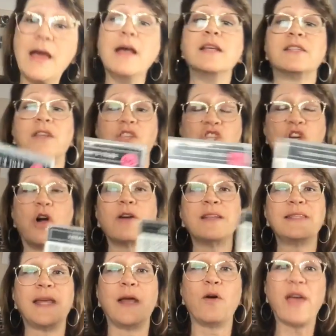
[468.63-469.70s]
so that y'all can
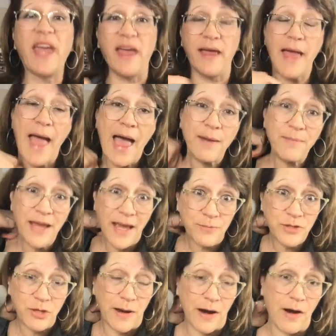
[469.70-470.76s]
say, okay, add me up,
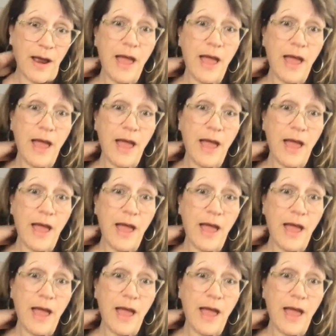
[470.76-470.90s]
Tamara.